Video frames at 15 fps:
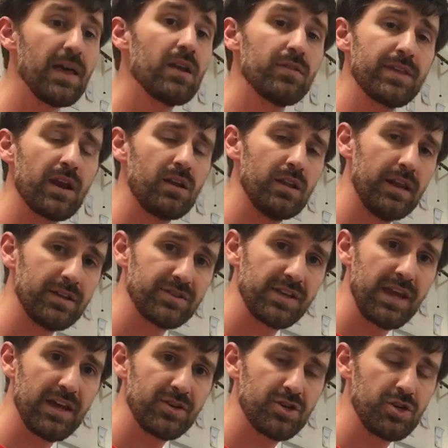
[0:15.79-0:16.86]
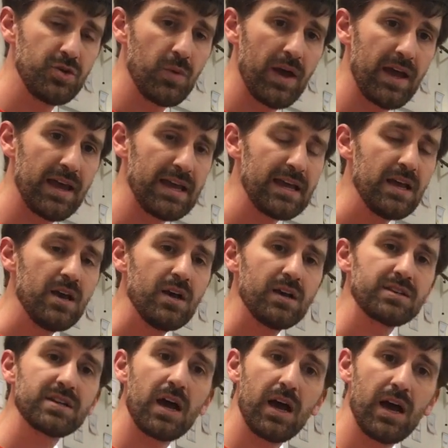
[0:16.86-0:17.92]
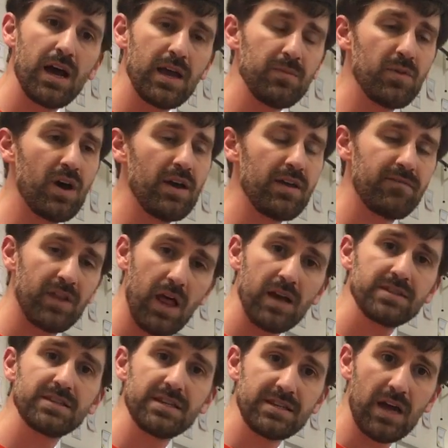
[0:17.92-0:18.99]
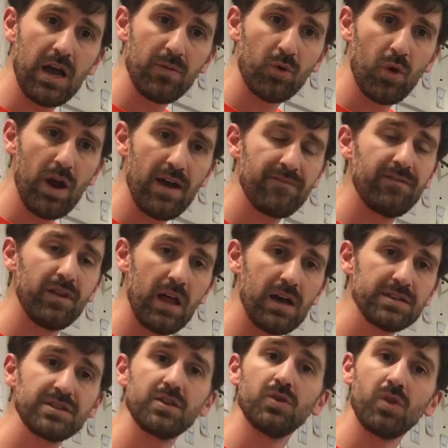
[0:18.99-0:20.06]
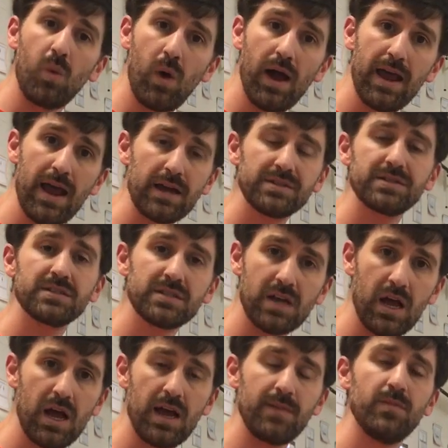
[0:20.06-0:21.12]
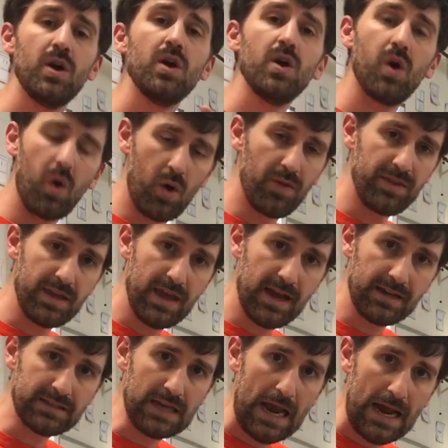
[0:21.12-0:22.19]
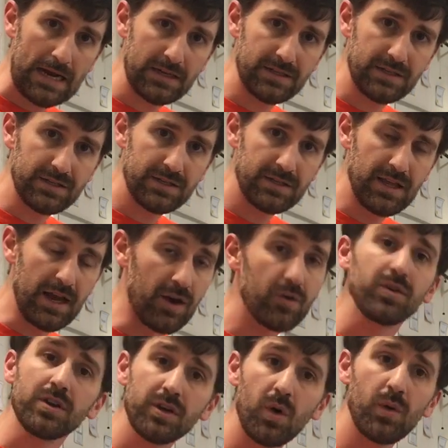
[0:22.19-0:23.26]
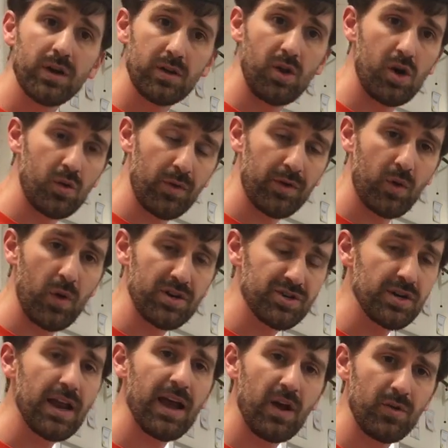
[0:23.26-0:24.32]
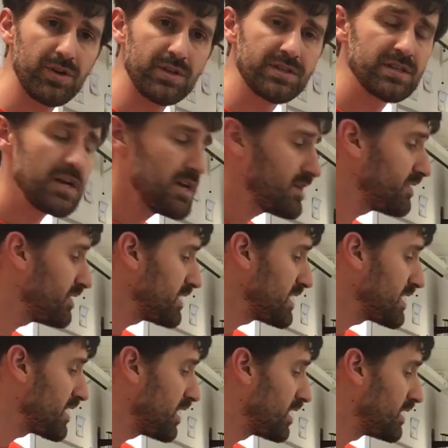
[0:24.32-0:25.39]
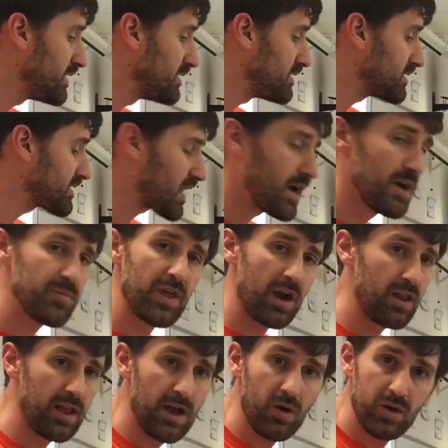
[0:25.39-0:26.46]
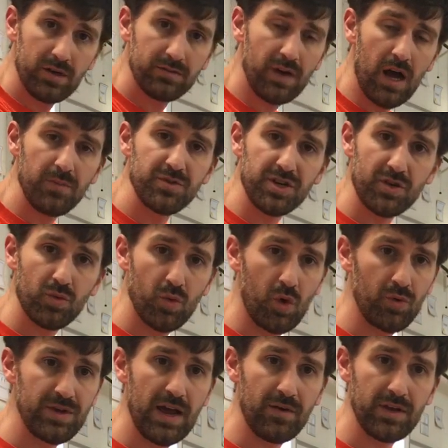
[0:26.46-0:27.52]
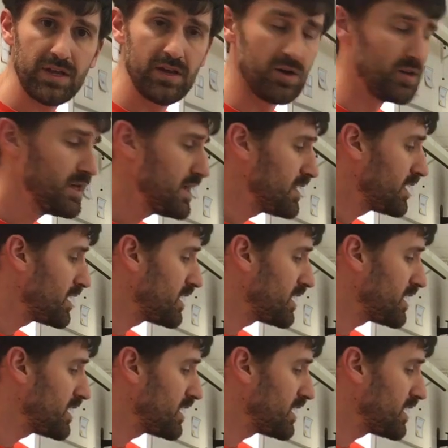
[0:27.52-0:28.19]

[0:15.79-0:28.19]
That'll let us get to a velocity time graph, velocity on the y-axis, time on the x-axis there, going along with our question, how does the time that allow an object to roll down a hill